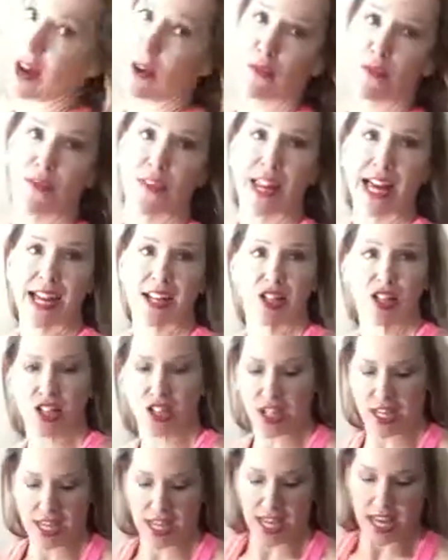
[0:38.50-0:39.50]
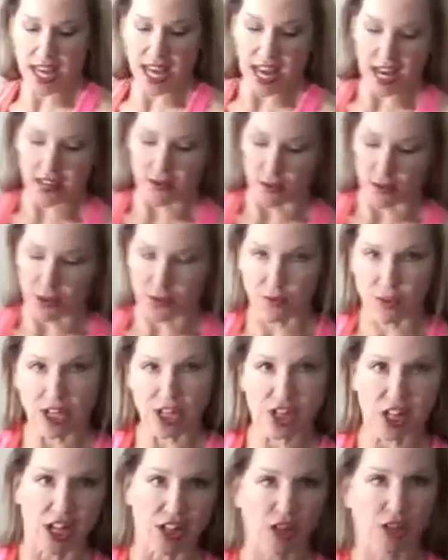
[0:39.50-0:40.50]
on flat, and I've got 3
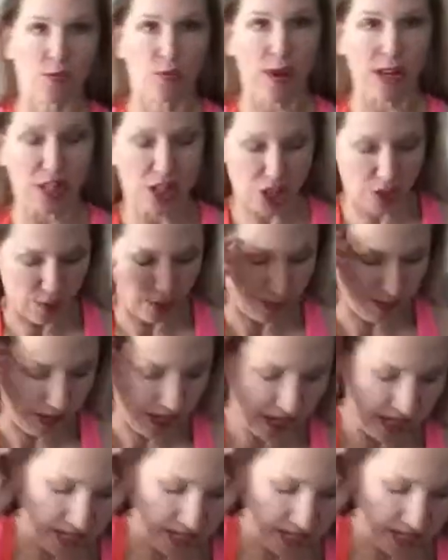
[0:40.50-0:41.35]
sets of weights with me.